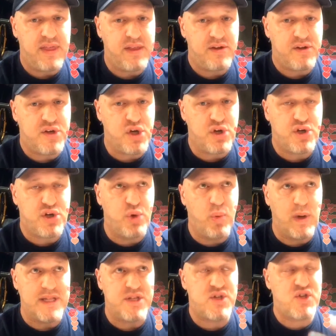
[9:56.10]
to
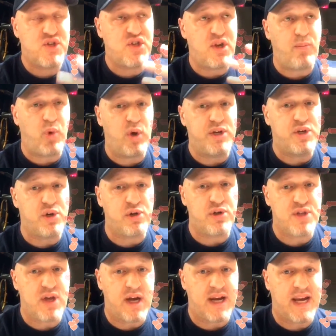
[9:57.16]
when someone
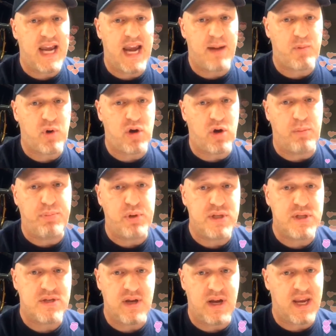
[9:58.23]
turns on a camera or
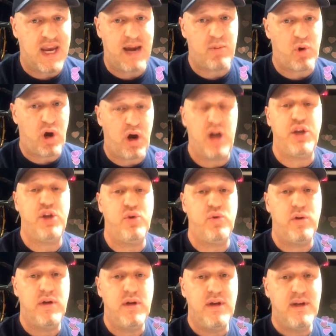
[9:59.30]
puts a camera on
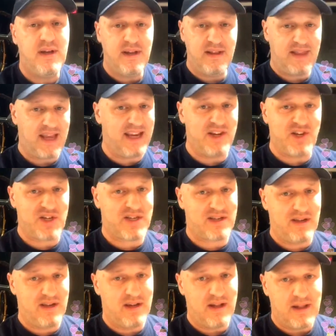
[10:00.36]
you, that you
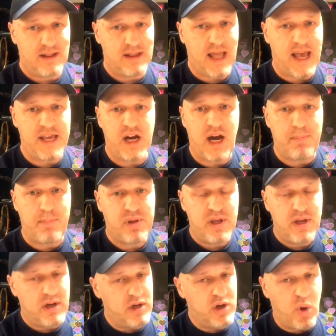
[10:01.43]
just light up,
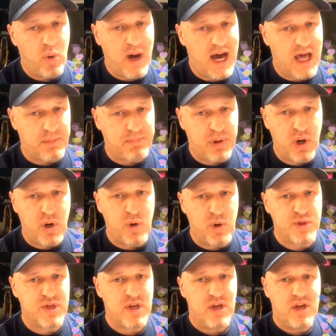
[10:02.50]
know how to
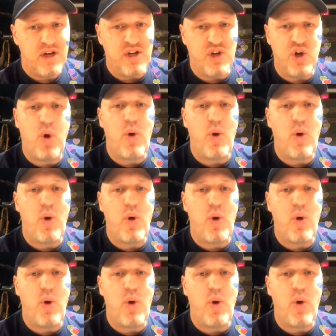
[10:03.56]
pose, know